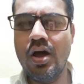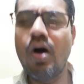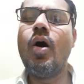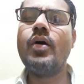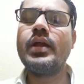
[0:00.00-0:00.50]

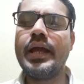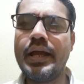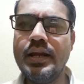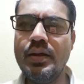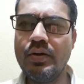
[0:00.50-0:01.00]
or
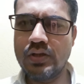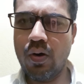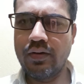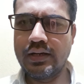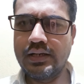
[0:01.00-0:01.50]
any
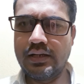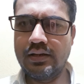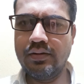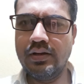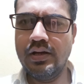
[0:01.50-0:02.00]
authority
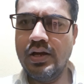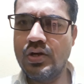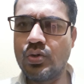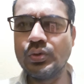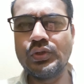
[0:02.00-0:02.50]

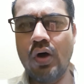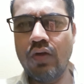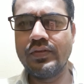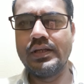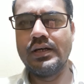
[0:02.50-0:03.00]
to
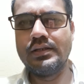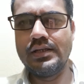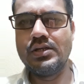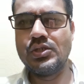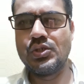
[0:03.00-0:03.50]
solve the
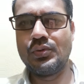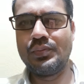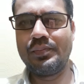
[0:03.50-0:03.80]
issue.